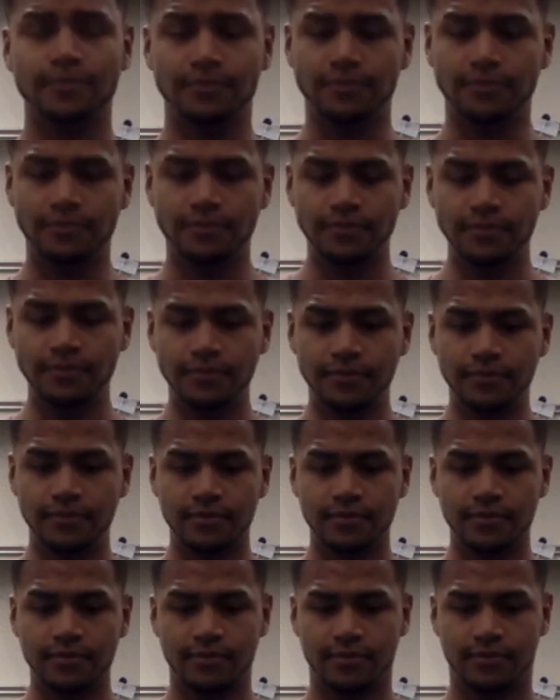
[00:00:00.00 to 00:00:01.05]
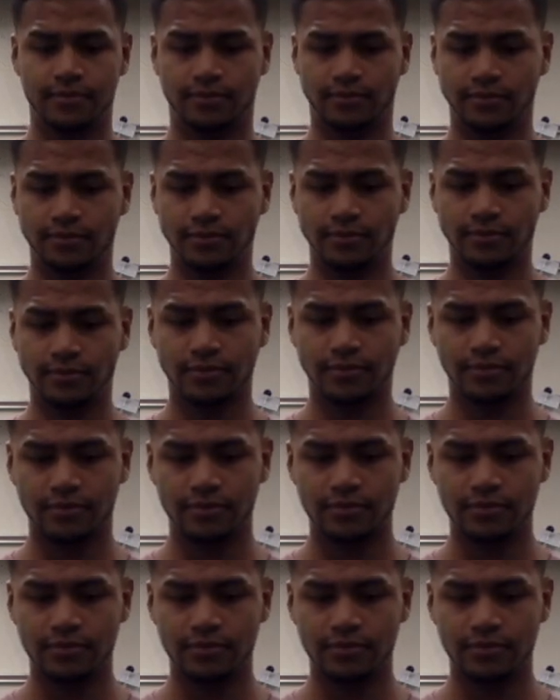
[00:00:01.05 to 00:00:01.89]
Nothing is said.